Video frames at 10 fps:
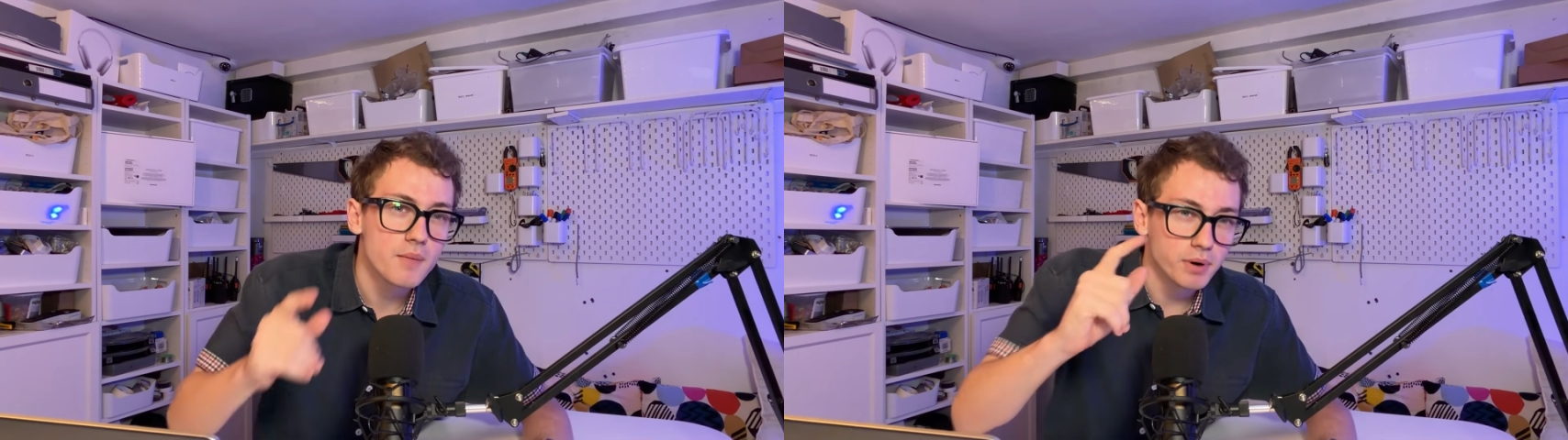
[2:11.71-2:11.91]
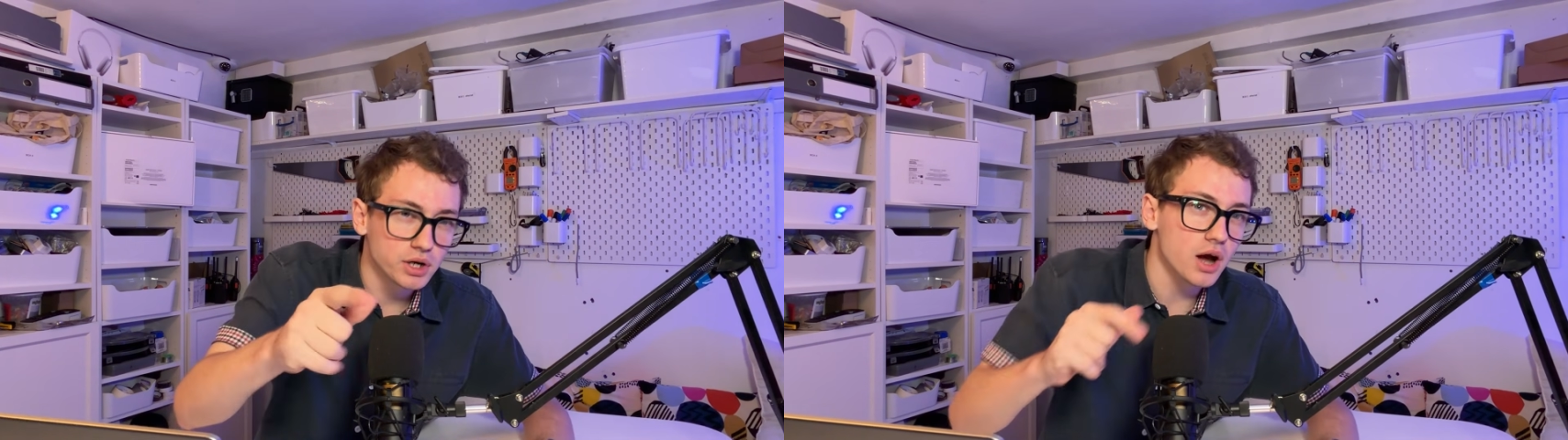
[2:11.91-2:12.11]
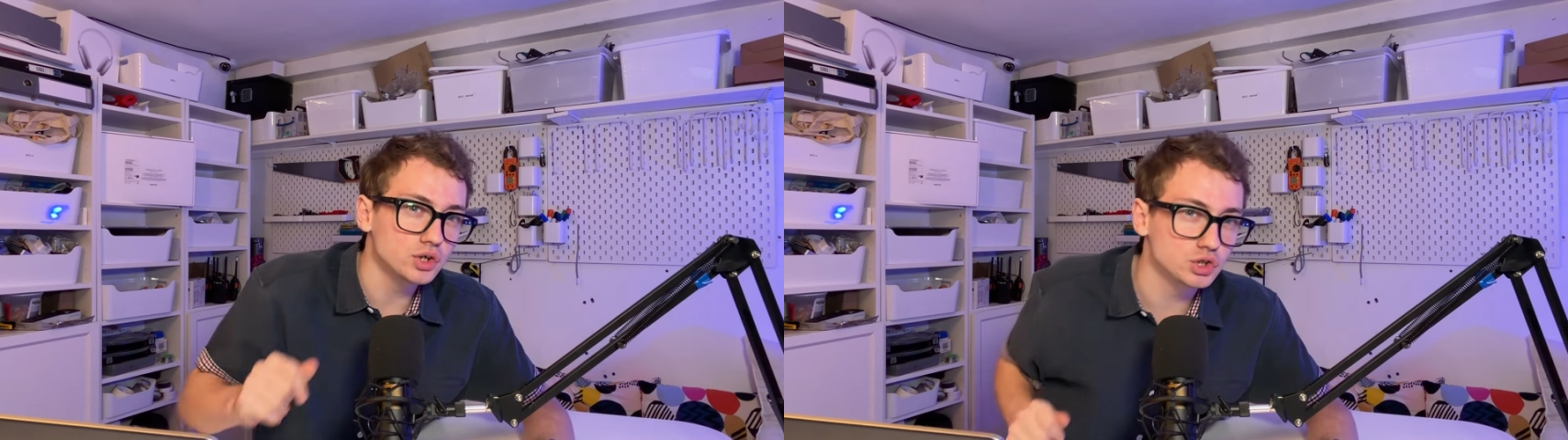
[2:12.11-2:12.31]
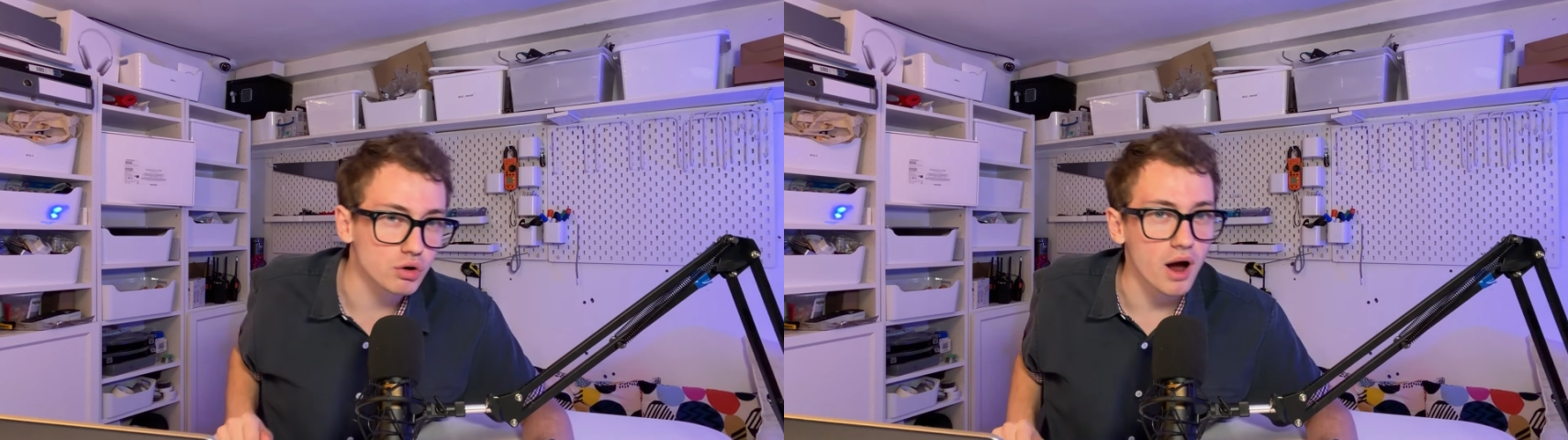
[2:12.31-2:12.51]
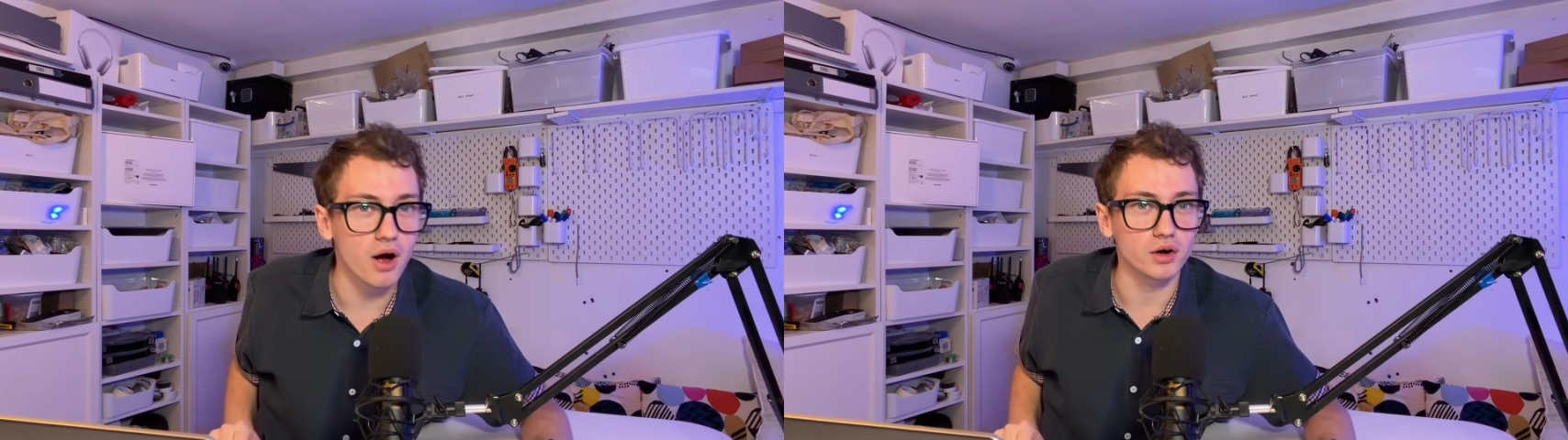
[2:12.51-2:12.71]
but go
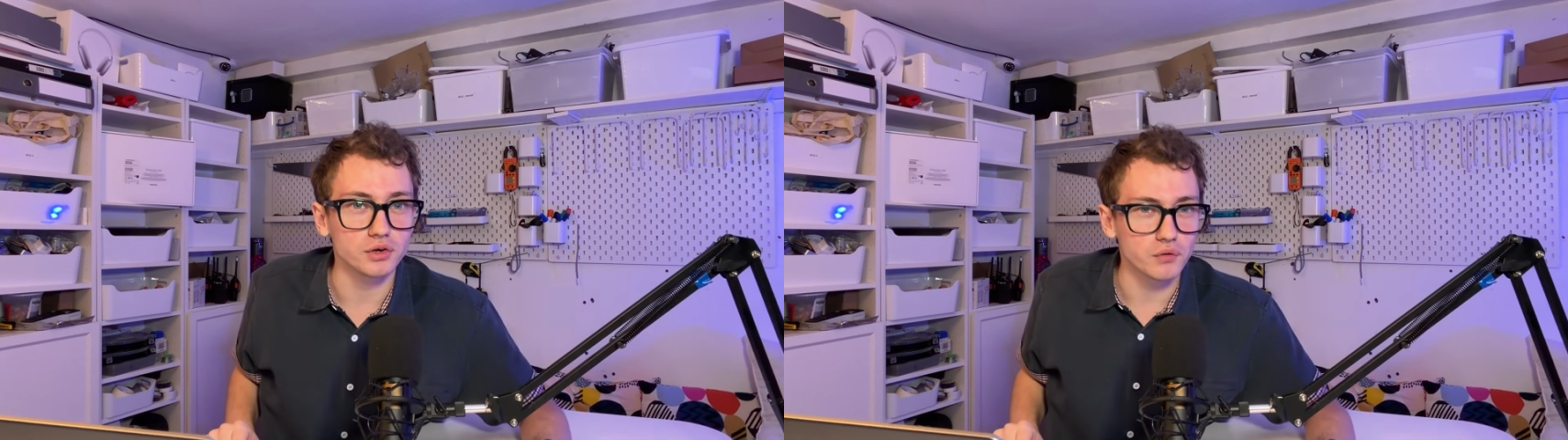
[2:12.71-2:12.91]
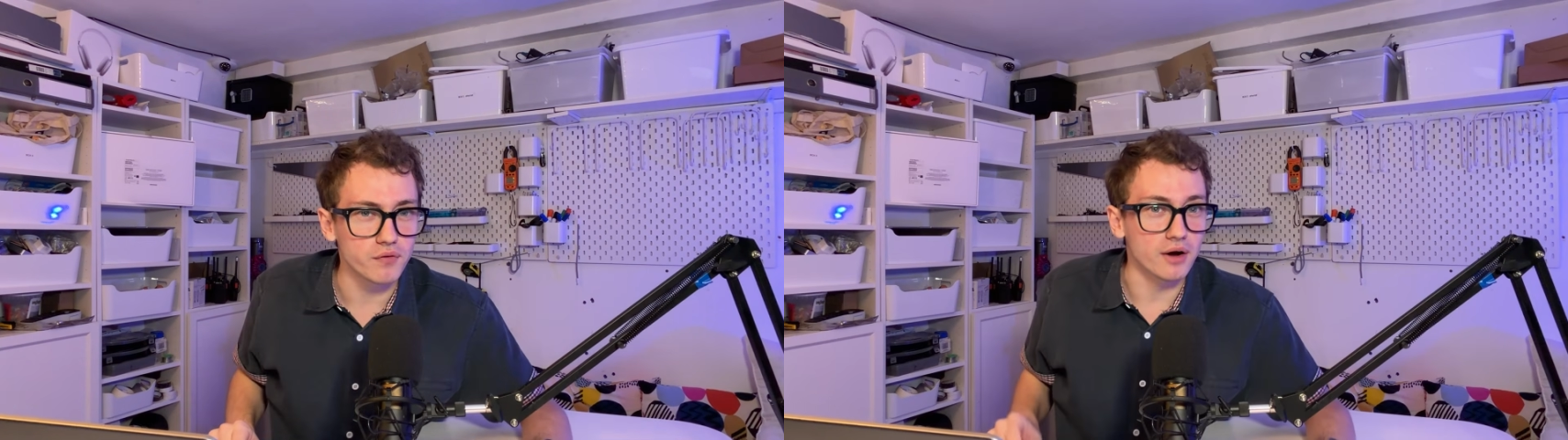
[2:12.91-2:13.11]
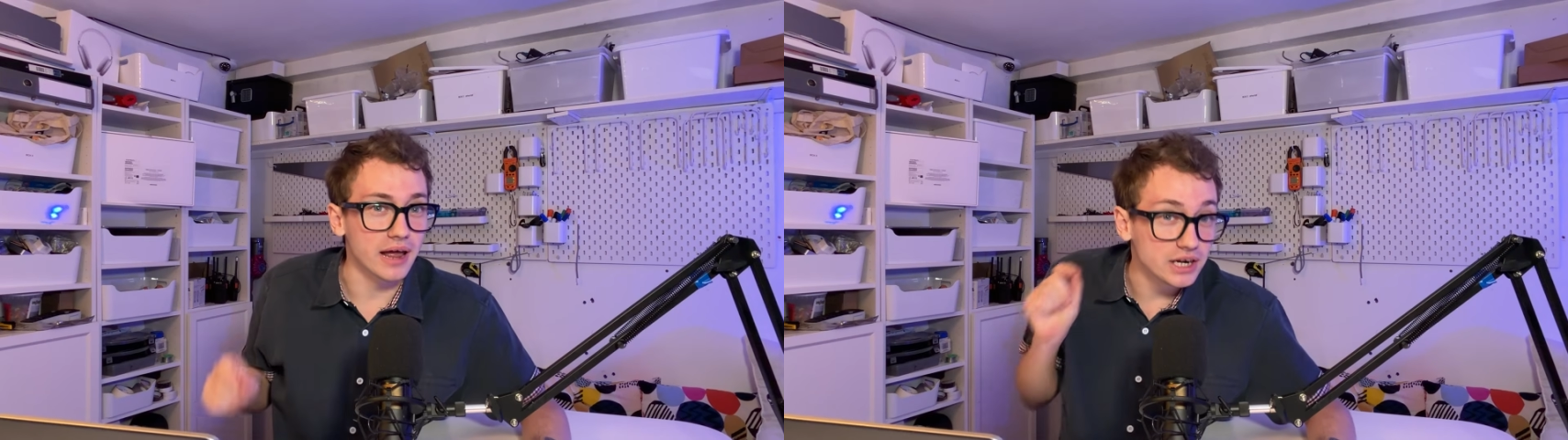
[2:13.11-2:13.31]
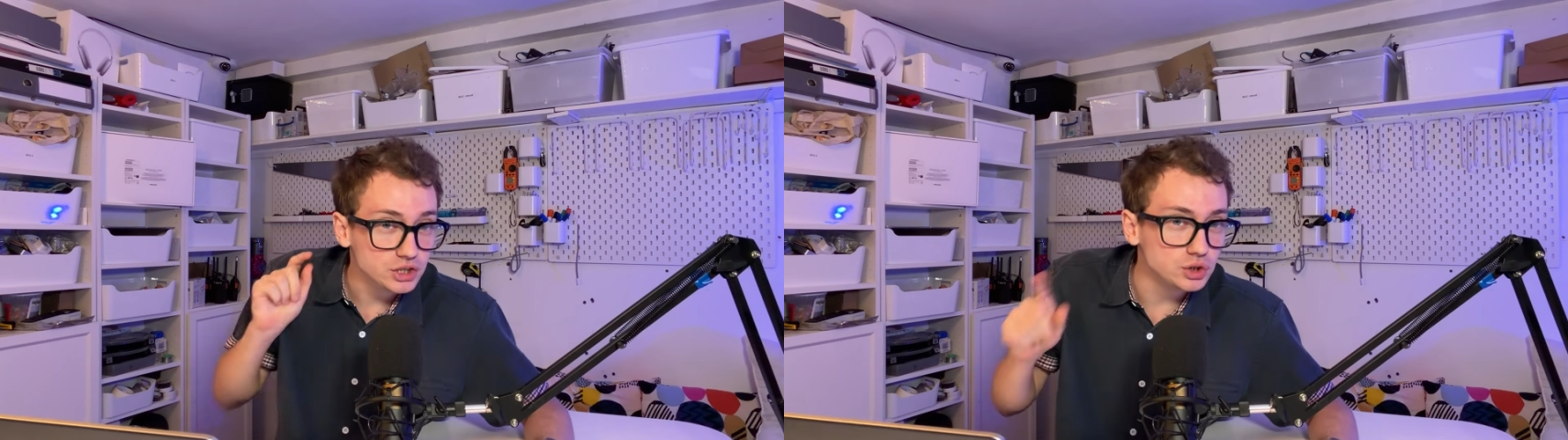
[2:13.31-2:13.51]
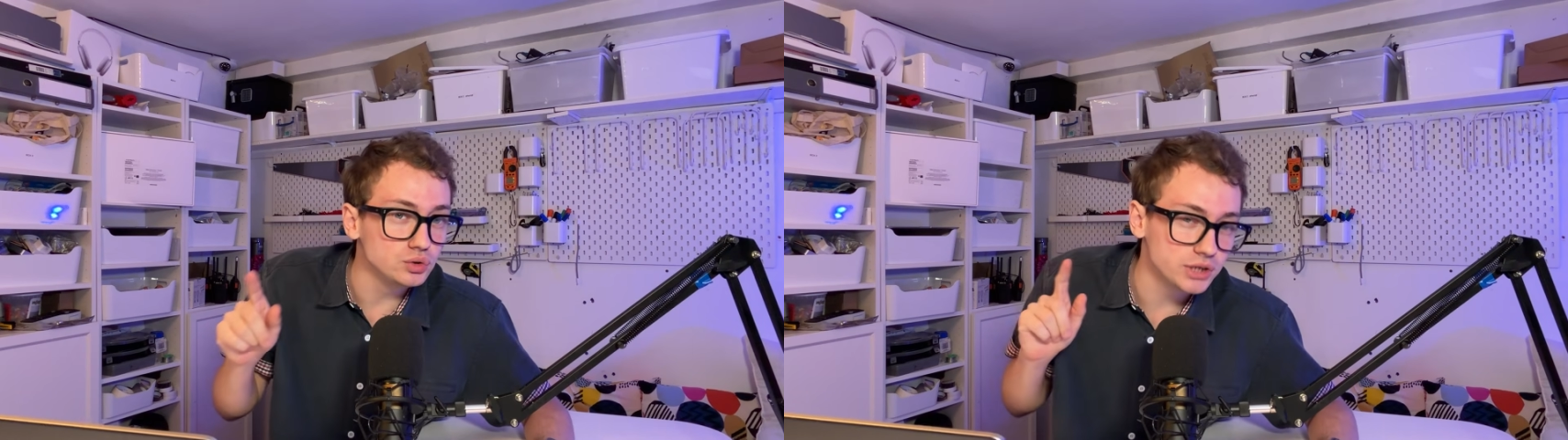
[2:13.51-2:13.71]
try it on your phone and
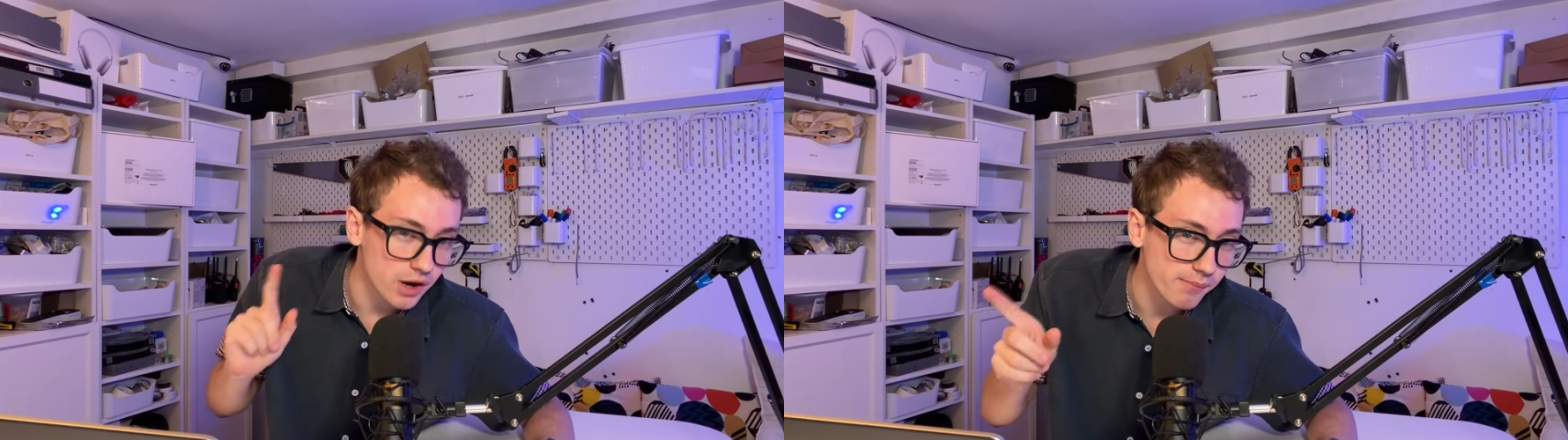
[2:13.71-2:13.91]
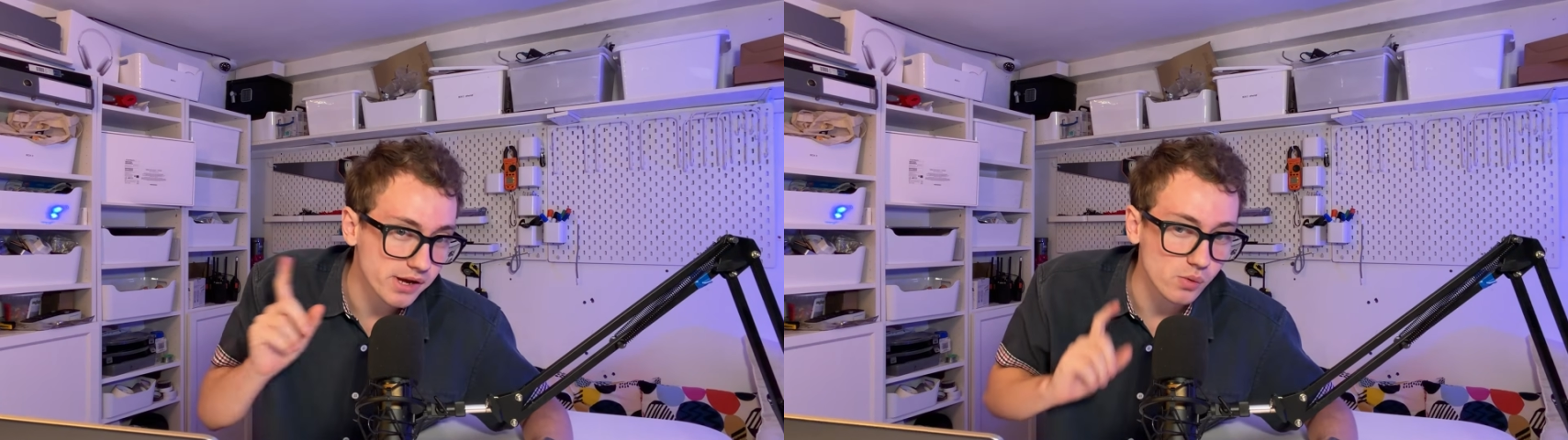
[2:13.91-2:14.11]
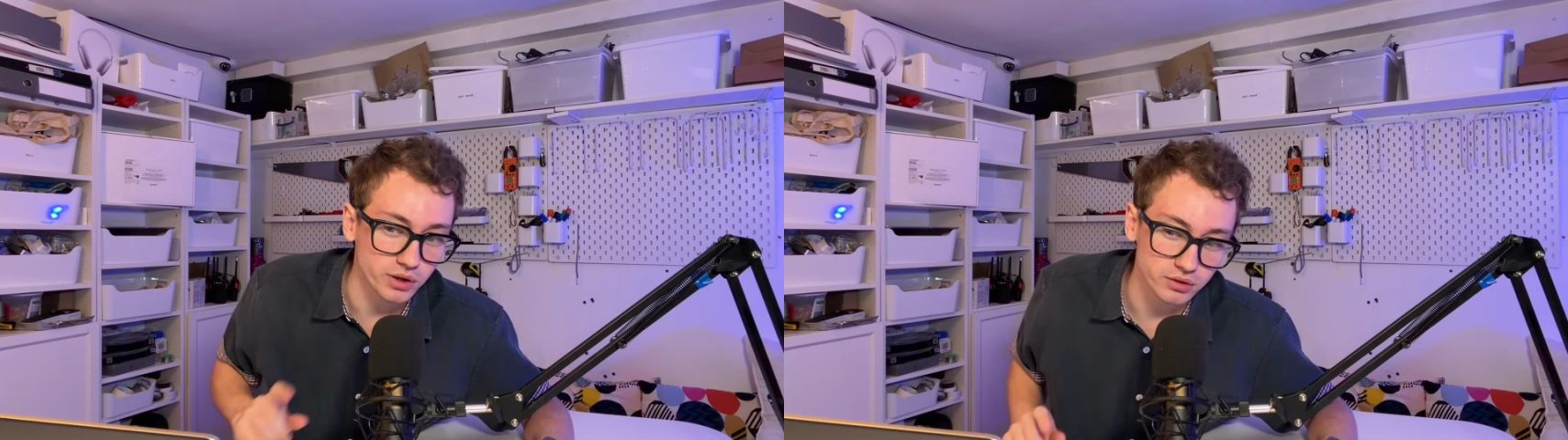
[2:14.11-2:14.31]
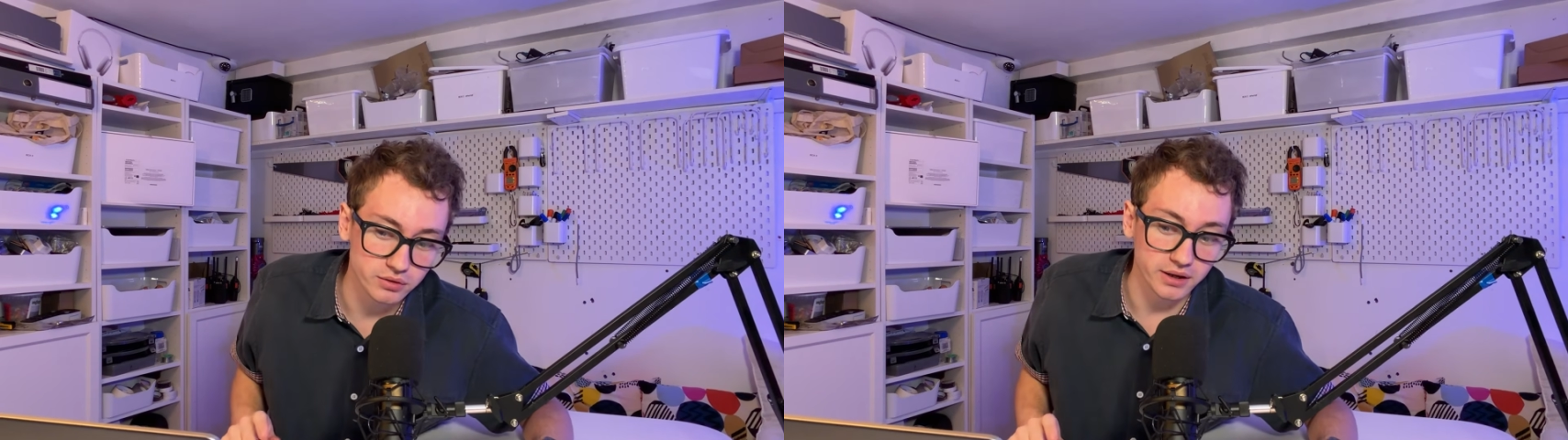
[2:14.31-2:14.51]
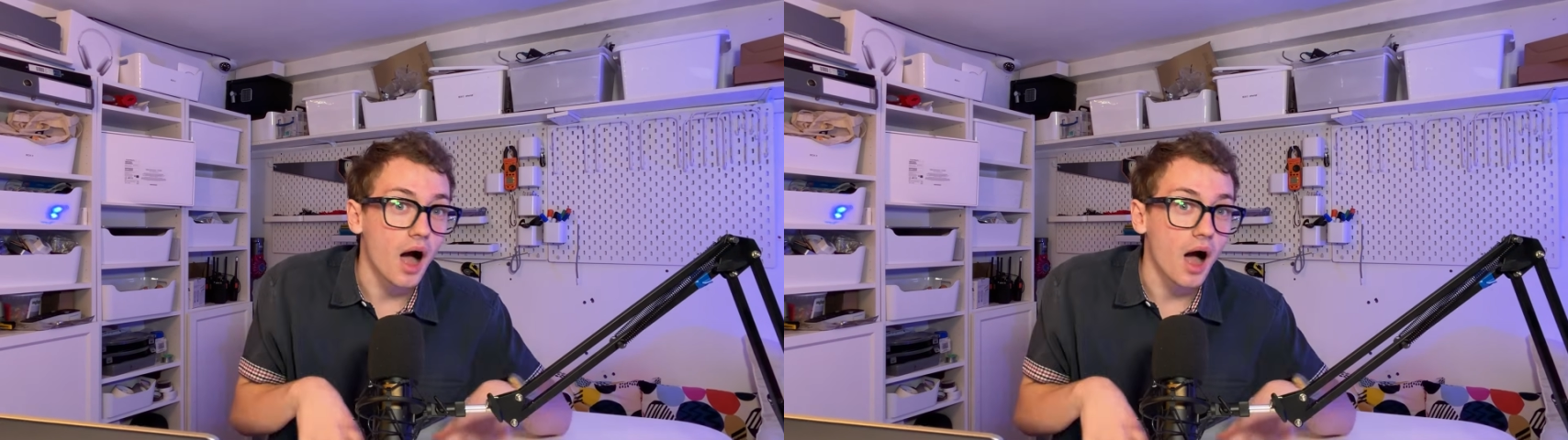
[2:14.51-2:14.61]
you tell me what you think.